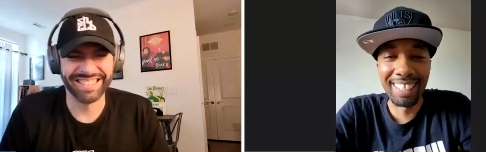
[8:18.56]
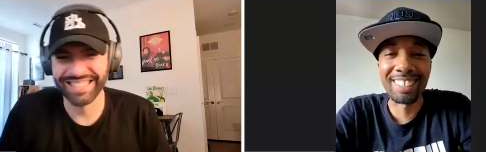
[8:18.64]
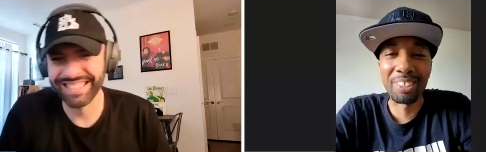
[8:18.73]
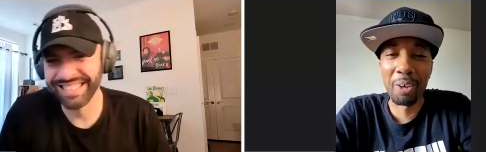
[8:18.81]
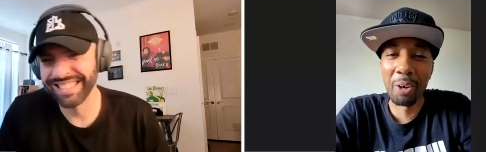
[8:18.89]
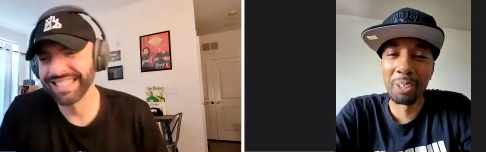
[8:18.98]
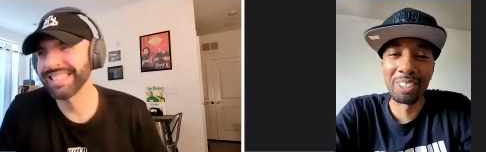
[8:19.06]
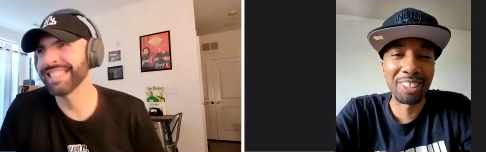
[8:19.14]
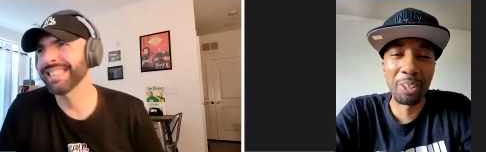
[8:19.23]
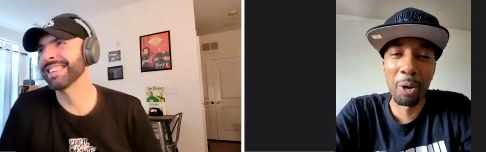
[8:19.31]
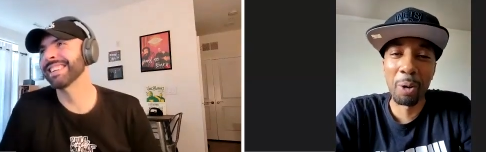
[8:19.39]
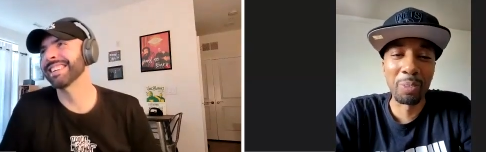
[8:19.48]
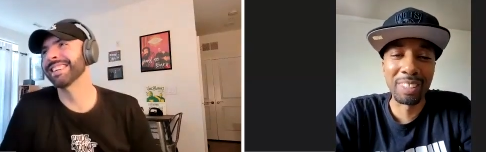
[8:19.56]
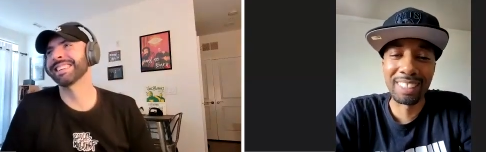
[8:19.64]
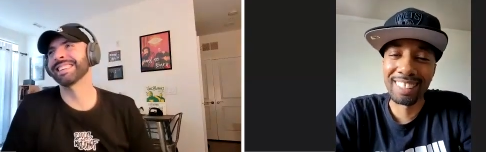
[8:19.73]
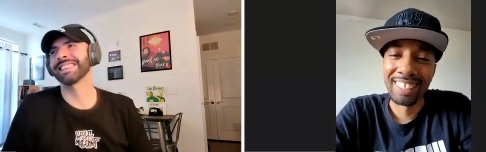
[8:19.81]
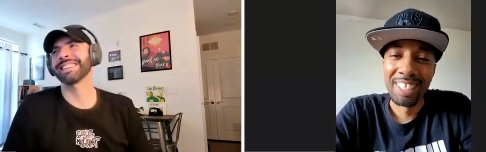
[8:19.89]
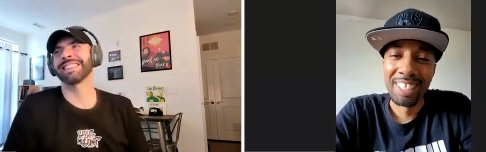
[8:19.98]
Speaker 1: Like Sean, Sean
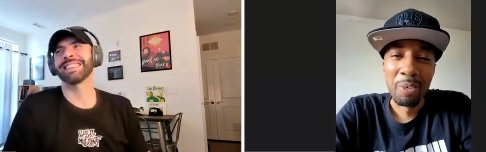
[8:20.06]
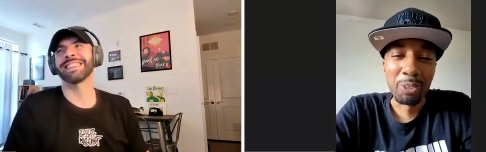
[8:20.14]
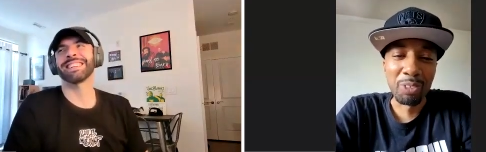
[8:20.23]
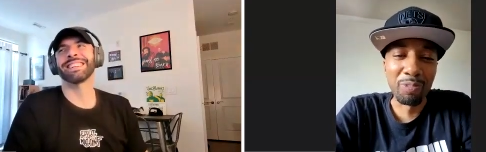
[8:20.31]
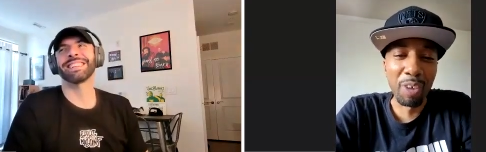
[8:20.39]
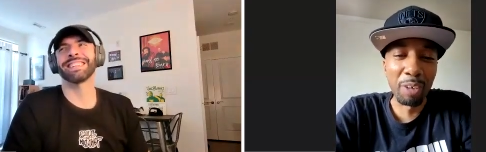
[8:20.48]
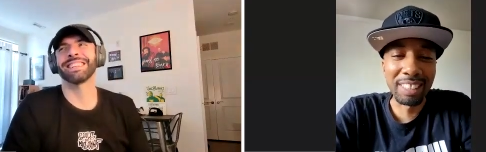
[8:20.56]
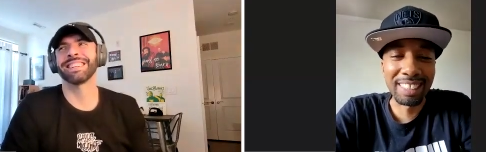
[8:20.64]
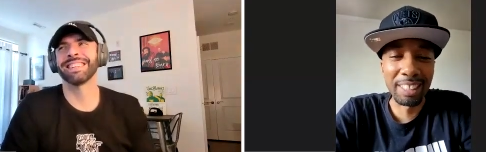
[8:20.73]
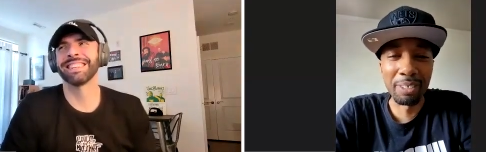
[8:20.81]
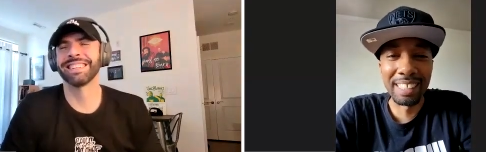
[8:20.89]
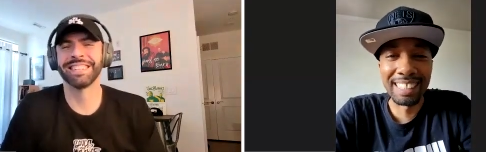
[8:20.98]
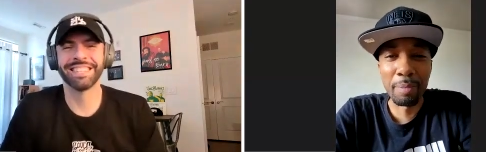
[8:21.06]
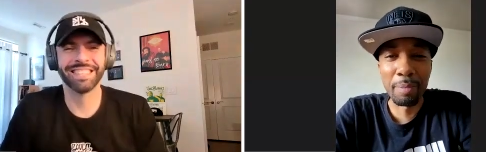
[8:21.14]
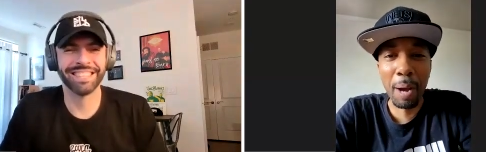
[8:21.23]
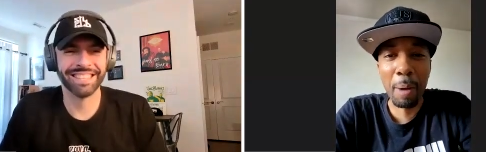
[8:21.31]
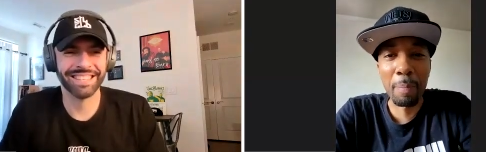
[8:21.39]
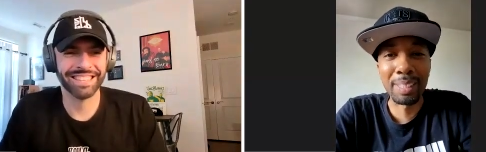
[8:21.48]
was was very serious
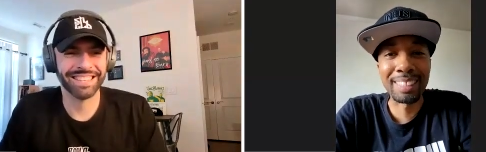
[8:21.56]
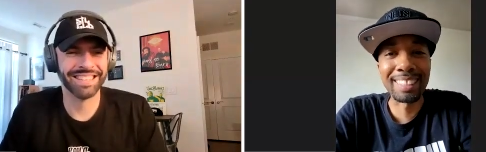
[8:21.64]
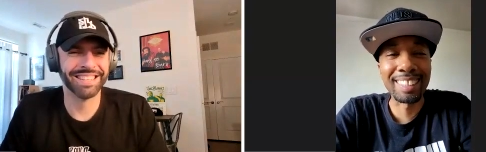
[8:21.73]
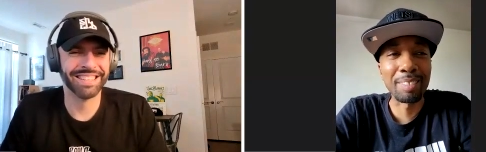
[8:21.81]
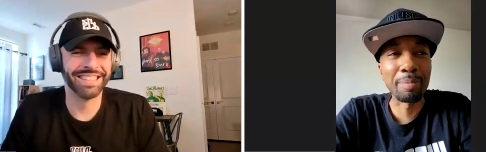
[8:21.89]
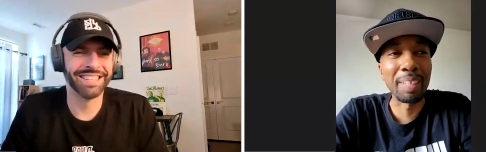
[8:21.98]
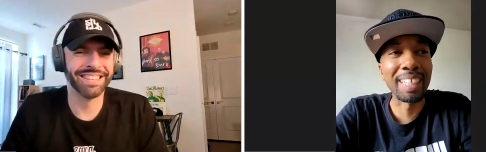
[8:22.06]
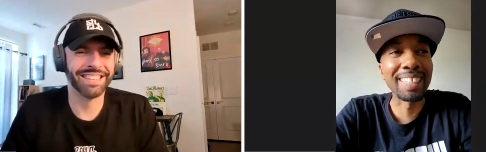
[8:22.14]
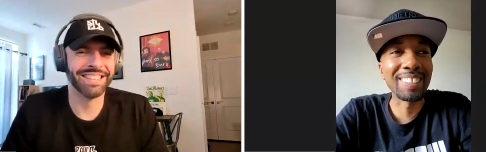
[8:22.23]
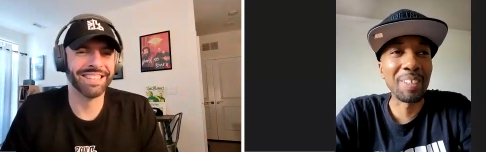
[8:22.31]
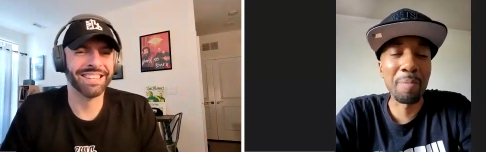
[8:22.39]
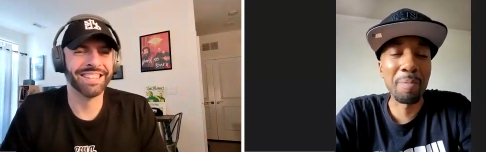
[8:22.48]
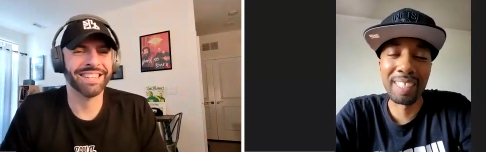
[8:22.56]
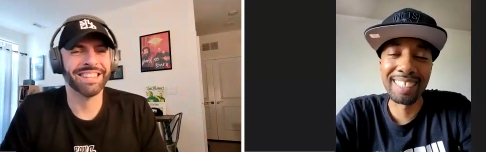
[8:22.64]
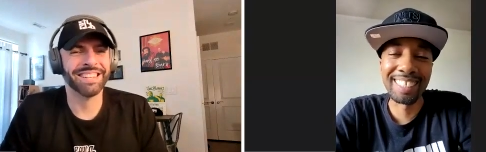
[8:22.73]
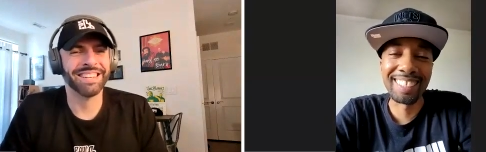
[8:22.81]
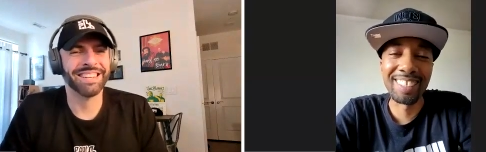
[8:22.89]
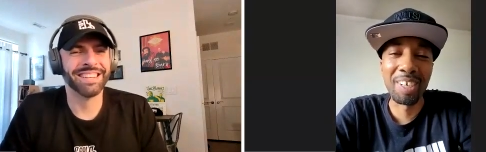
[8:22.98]
about business, man. You know what I
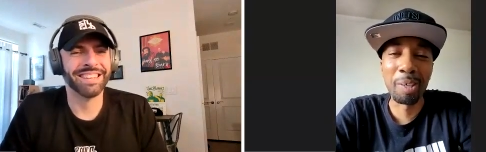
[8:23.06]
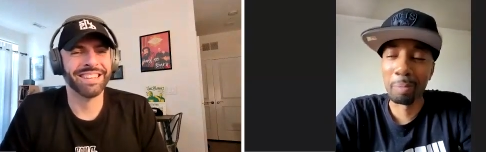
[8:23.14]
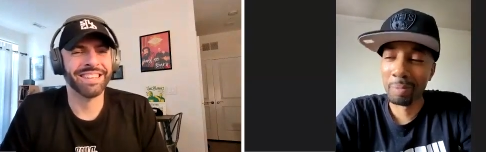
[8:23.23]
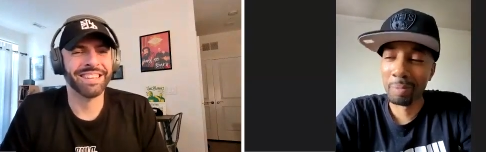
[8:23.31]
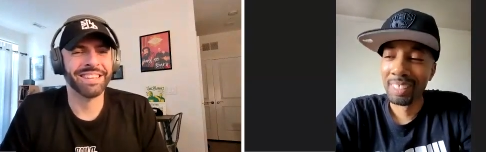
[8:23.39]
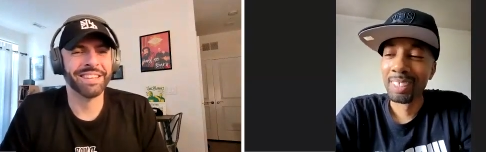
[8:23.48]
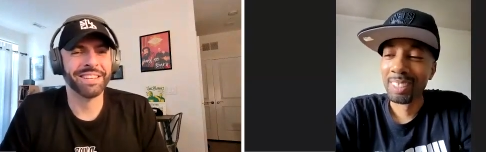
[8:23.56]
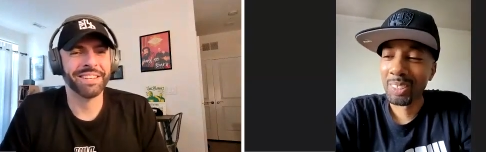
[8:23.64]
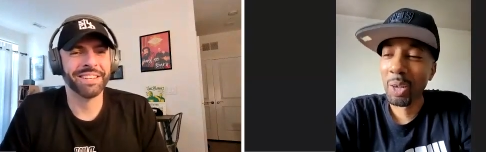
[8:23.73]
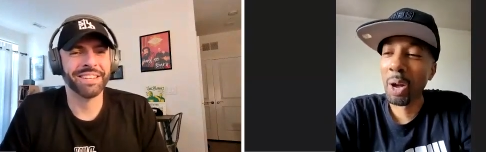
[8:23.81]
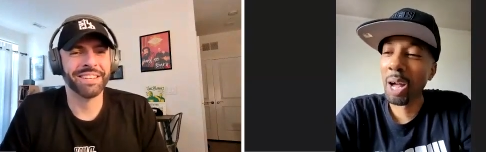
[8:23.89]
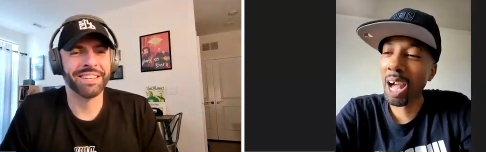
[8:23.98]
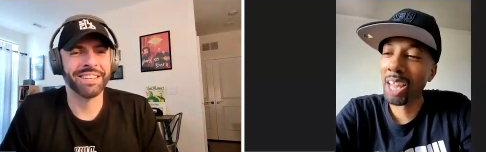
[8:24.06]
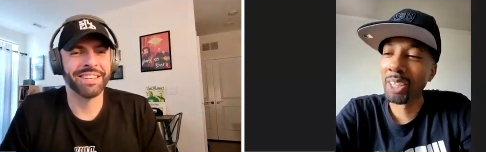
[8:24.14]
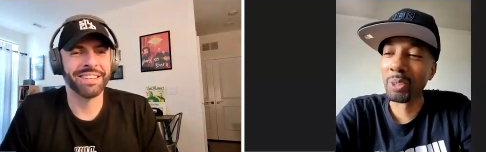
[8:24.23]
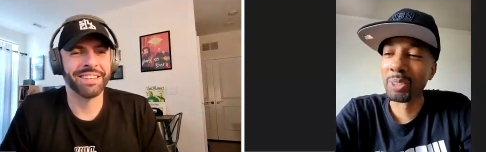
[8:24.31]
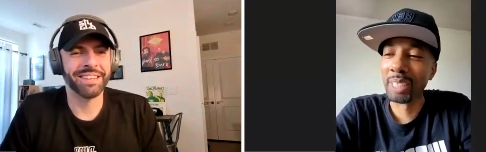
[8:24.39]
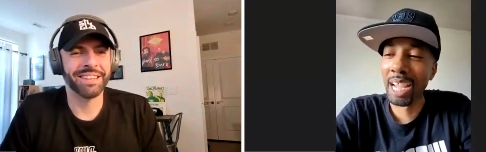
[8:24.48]
mean? And um, so I
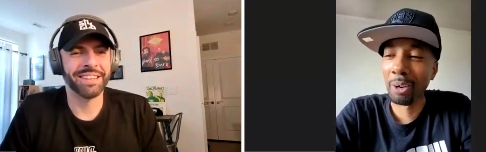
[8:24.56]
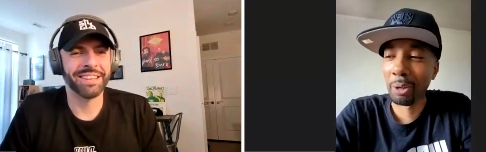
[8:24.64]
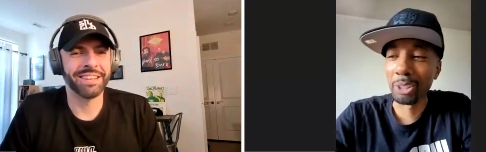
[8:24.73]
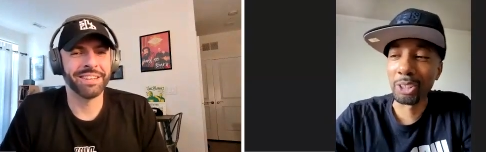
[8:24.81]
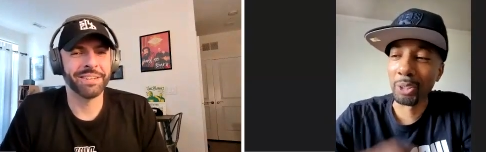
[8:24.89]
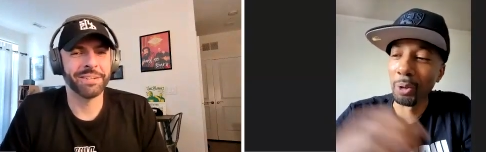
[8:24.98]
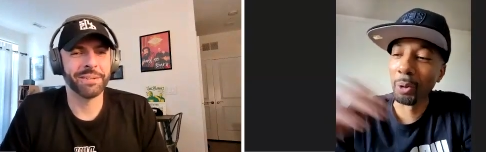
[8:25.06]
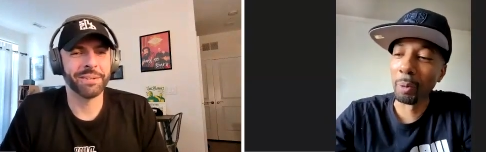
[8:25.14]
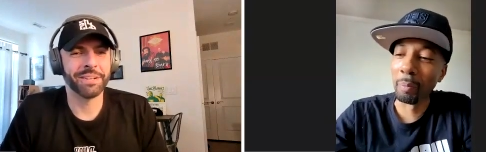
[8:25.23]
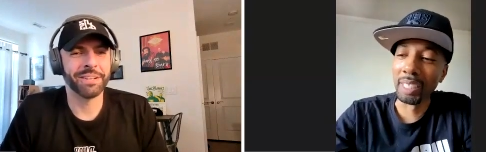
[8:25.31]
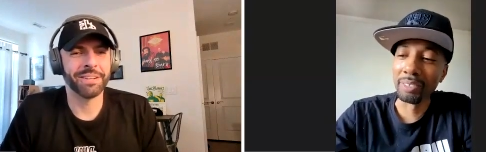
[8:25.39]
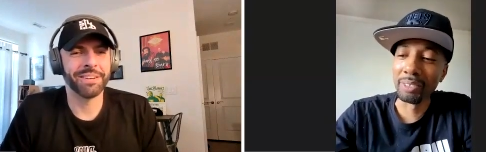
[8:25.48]
learned that early on, man.